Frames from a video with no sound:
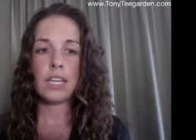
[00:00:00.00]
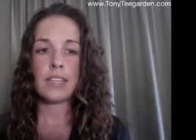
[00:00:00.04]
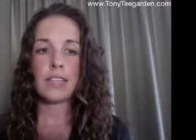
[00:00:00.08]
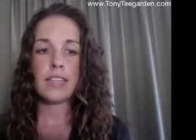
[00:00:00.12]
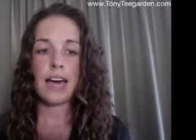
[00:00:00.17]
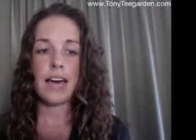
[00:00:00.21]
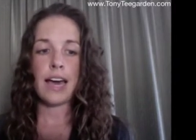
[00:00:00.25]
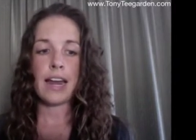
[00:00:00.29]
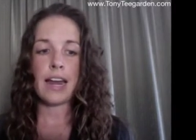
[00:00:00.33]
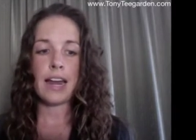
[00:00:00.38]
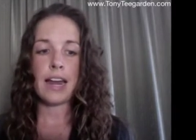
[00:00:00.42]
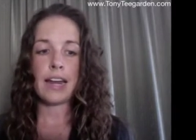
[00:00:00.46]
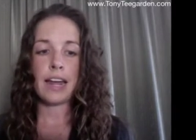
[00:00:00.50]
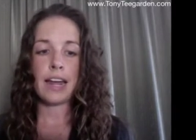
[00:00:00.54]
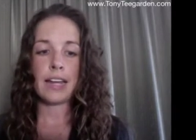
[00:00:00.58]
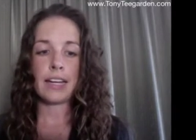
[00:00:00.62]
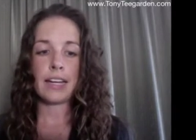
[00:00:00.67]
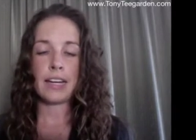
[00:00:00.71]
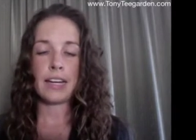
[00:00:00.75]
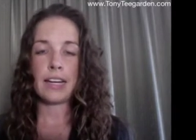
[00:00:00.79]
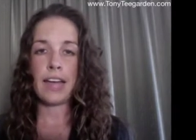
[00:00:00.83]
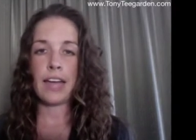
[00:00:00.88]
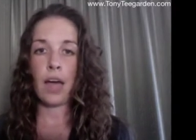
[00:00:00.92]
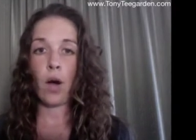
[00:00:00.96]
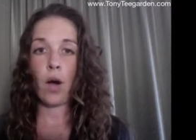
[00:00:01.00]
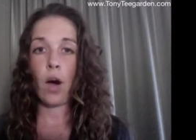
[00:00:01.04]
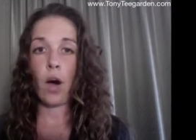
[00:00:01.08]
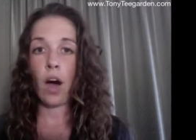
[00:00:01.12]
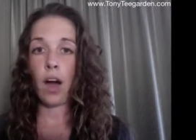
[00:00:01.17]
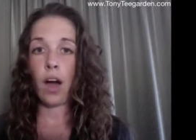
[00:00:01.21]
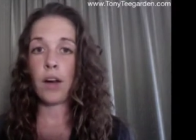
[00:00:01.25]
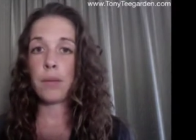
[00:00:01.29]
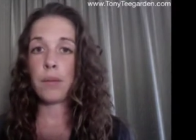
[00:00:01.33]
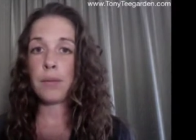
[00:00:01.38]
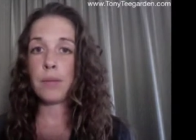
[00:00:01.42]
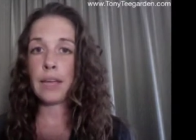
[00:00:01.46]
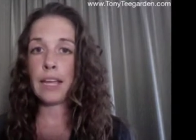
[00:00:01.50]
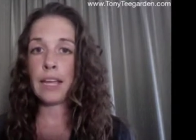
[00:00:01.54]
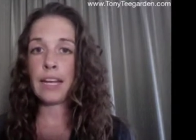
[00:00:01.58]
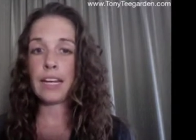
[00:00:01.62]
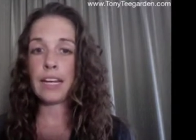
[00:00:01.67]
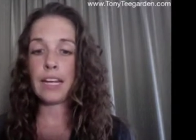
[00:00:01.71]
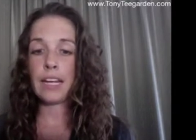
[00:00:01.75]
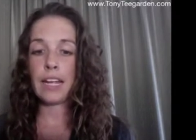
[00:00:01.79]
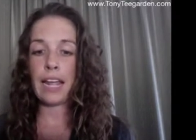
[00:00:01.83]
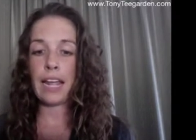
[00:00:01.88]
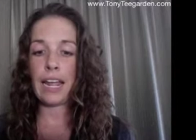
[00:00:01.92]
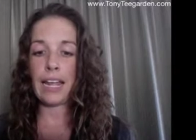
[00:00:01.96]
that I can now
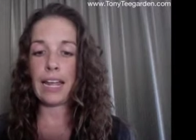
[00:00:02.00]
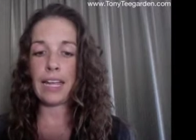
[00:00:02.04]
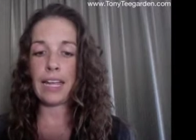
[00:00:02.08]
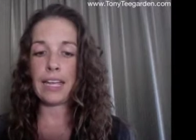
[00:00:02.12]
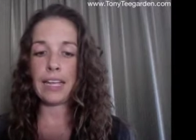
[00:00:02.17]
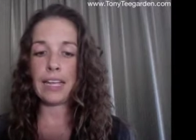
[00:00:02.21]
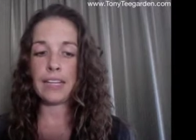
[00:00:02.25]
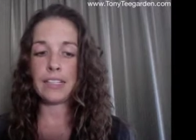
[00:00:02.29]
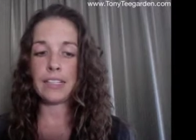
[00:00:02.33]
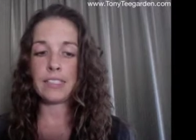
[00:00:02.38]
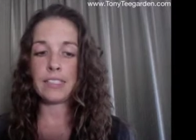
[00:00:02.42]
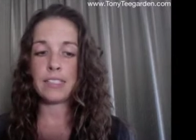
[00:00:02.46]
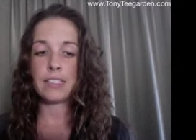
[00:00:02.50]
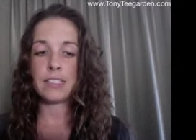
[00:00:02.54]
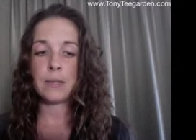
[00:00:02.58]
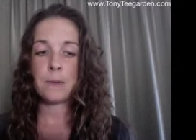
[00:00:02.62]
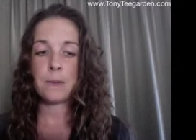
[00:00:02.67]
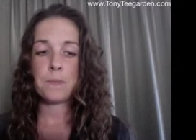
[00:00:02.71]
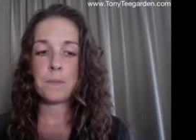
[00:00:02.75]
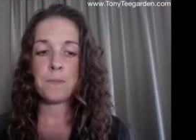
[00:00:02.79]
automate and